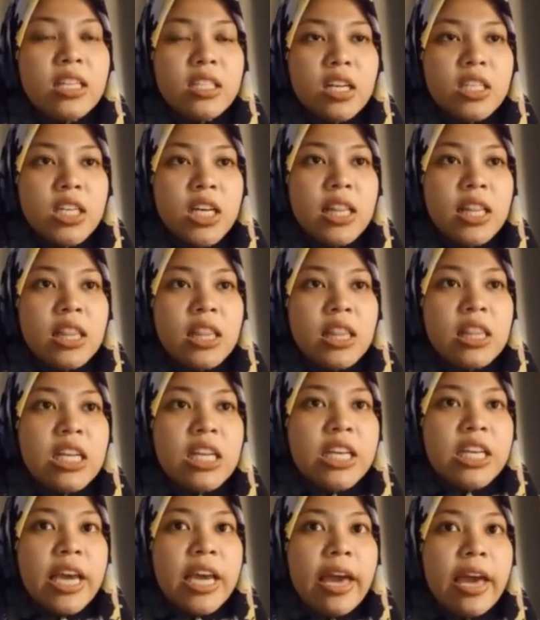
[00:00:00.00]
research in
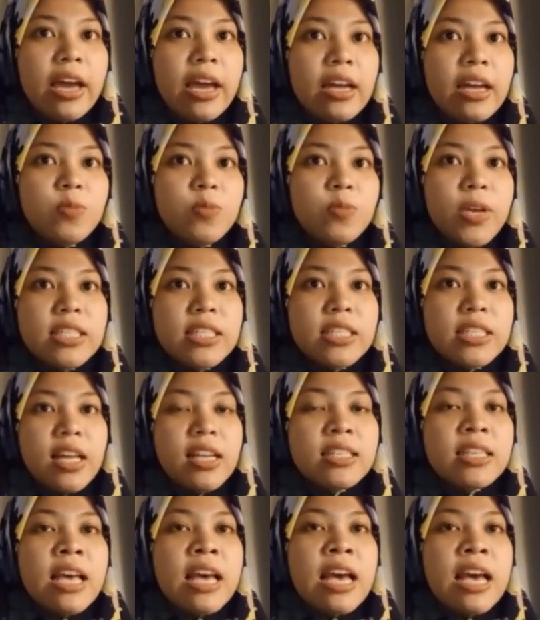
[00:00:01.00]
teaching English speaking
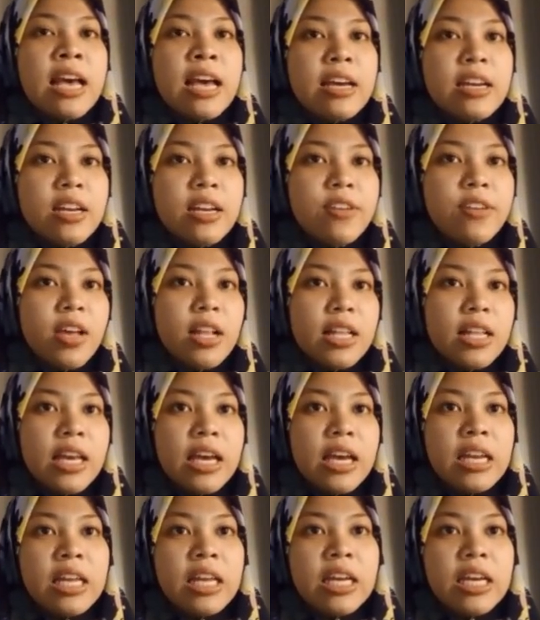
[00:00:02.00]
skills,
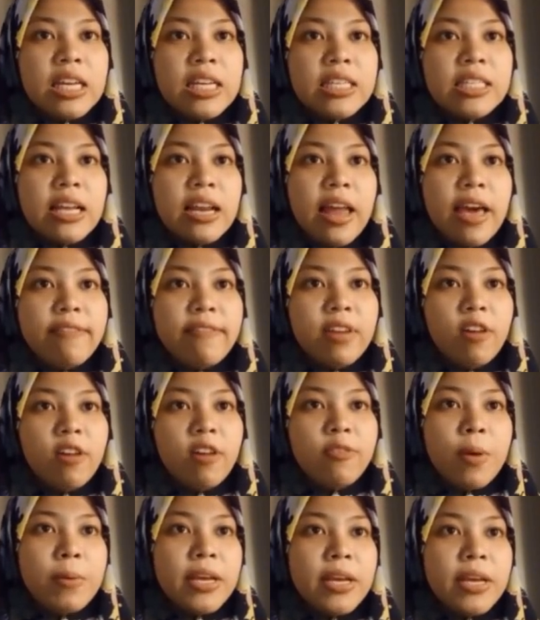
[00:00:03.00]
revealing an increasing
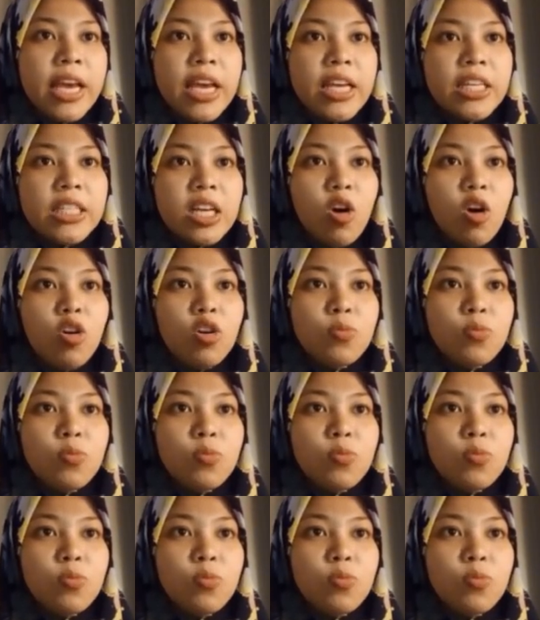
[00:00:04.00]
level of publication